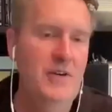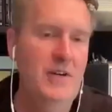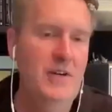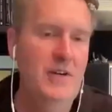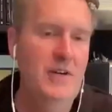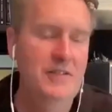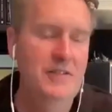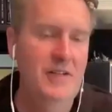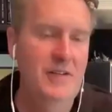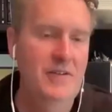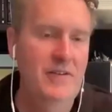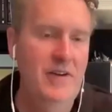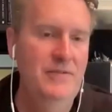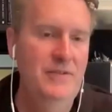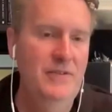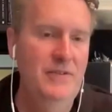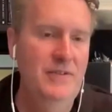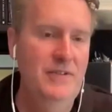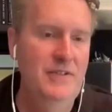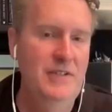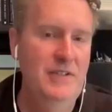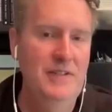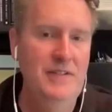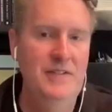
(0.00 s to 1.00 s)
drug then
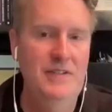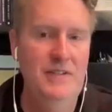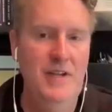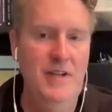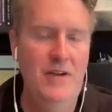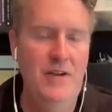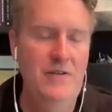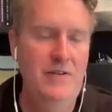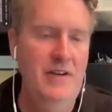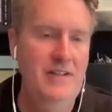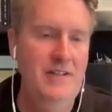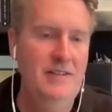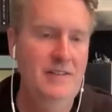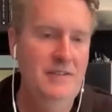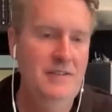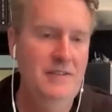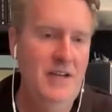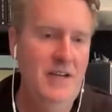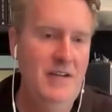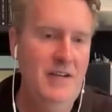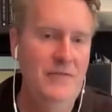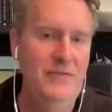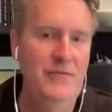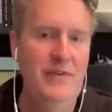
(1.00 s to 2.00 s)
to counteract the
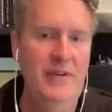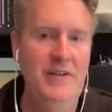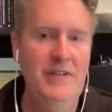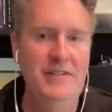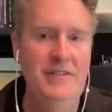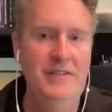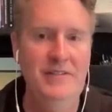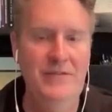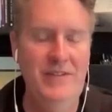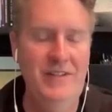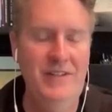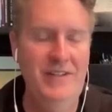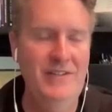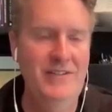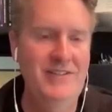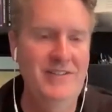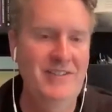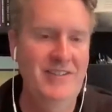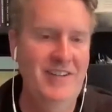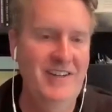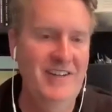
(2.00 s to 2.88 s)
side effects of the other